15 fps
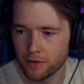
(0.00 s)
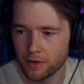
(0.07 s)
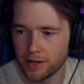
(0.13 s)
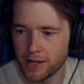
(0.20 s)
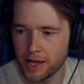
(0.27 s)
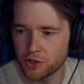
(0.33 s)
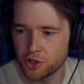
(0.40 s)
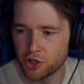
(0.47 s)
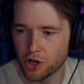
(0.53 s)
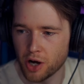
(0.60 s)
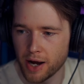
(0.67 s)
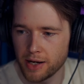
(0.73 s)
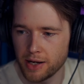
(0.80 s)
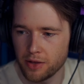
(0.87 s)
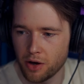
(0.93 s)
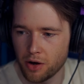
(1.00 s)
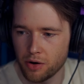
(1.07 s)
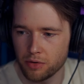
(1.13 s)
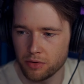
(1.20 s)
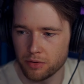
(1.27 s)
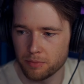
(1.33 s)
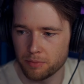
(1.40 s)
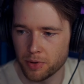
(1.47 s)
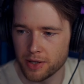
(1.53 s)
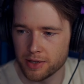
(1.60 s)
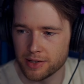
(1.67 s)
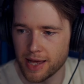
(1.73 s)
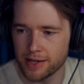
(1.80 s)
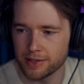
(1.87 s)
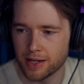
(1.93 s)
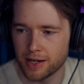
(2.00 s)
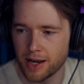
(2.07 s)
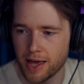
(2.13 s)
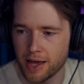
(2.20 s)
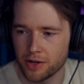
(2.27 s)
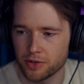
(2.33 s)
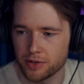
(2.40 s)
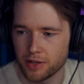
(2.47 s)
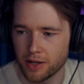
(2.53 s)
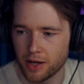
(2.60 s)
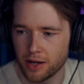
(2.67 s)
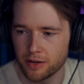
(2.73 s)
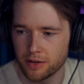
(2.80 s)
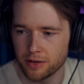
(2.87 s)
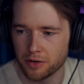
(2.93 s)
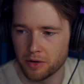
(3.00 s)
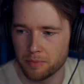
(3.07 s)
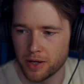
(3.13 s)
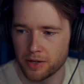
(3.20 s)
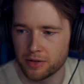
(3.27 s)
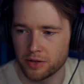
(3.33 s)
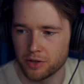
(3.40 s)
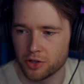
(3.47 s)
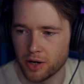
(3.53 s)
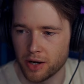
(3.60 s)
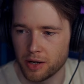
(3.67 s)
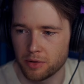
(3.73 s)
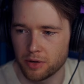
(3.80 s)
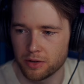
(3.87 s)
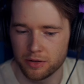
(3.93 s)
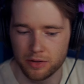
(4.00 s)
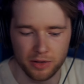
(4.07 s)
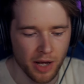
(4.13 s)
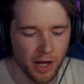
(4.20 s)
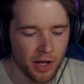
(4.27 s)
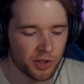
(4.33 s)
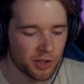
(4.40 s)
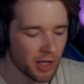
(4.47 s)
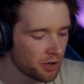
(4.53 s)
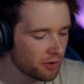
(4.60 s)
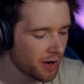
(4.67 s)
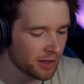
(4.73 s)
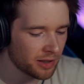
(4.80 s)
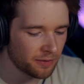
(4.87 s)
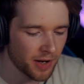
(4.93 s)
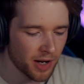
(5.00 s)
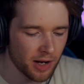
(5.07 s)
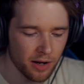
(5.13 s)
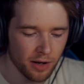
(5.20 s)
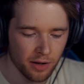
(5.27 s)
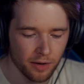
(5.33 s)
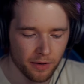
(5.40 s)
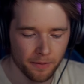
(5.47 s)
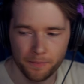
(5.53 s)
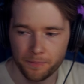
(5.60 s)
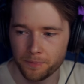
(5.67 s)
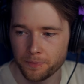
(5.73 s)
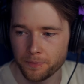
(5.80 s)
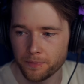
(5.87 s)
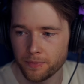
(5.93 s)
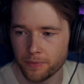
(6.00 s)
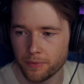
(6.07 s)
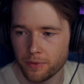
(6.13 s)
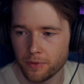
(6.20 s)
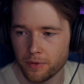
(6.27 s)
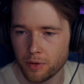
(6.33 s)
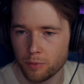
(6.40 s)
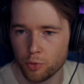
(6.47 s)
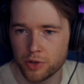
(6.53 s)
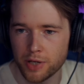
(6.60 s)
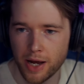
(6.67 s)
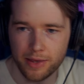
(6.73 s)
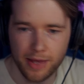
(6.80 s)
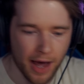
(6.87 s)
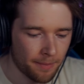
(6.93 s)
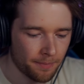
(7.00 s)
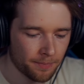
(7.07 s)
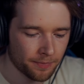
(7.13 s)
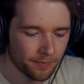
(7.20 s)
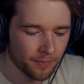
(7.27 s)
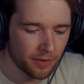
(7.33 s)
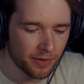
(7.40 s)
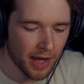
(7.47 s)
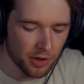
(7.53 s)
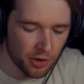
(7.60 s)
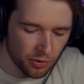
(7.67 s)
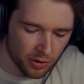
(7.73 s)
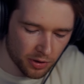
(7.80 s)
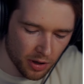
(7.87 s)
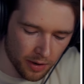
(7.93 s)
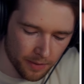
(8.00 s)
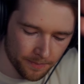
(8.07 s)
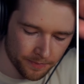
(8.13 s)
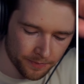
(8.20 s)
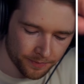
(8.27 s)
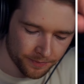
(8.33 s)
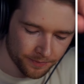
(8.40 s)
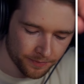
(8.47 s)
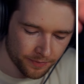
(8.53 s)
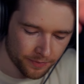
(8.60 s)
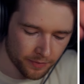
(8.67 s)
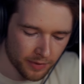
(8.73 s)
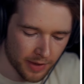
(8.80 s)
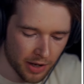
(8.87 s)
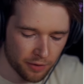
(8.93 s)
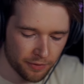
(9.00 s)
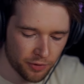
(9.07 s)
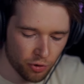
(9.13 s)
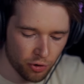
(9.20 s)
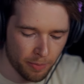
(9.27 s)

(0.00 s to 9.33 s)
Less shiny though, but there's less glare. You see that? Compared to the shiny ones. Cinderace V. We'll take that. Thank you, sir. Thank you for your